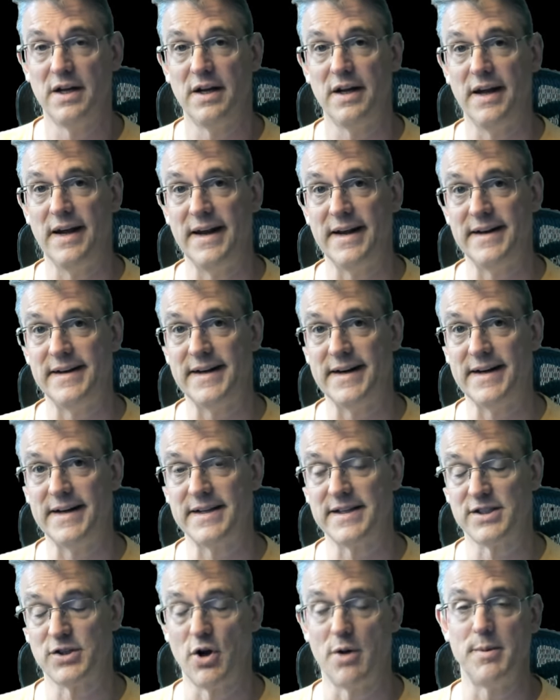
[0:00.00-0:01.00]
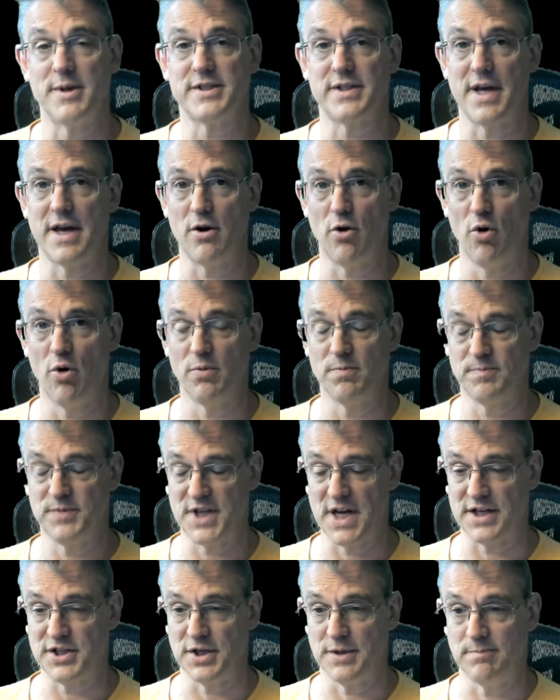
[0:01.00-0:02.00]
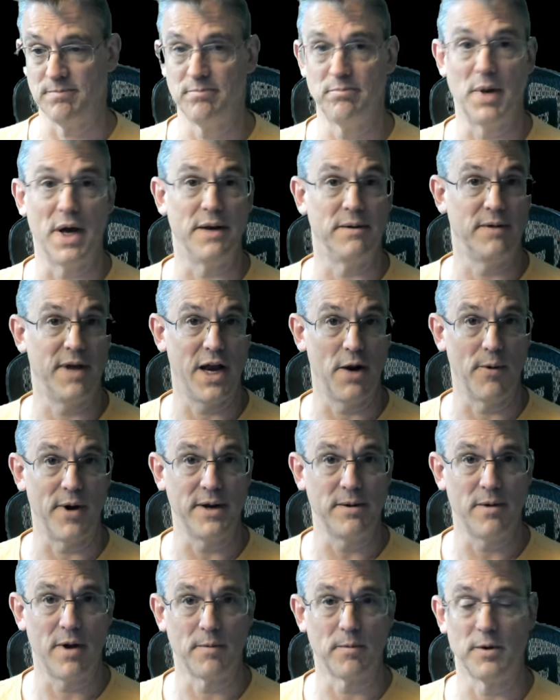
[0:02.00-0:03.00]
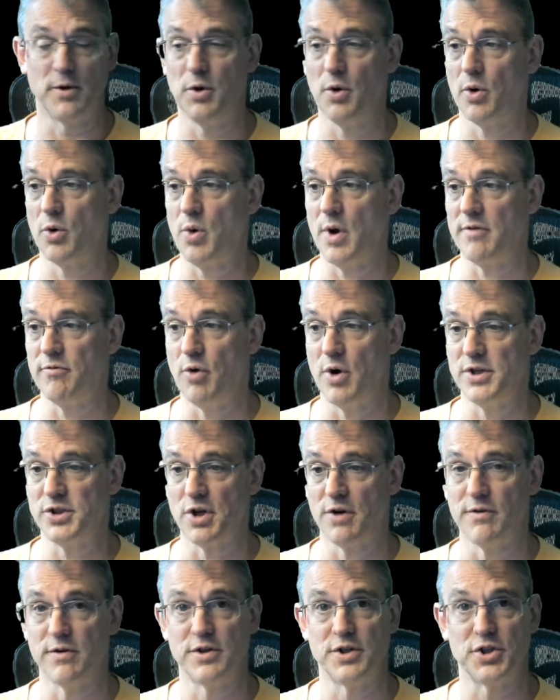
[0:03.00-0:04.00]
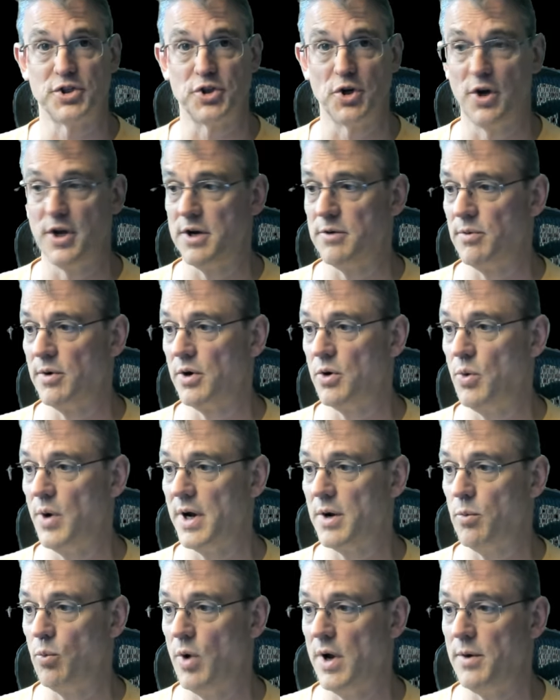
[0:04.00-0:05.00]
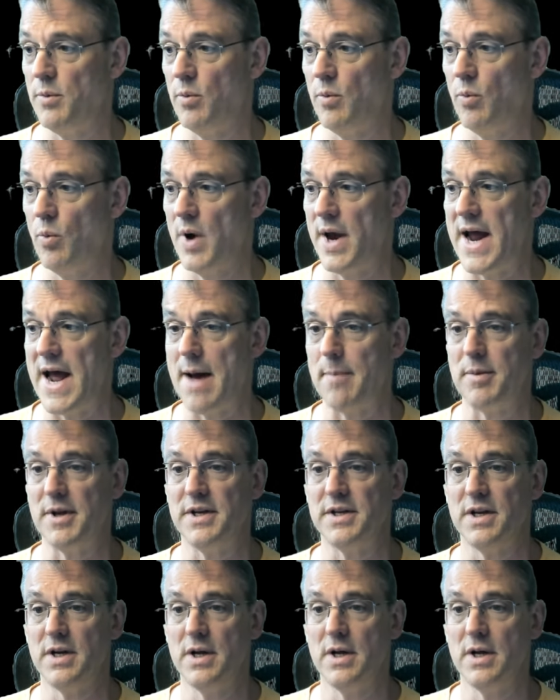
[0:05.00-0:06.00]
And uh, so I missed that whole section. But anyway, I'm going to do a quick voiceover and just show you real quick what what happened.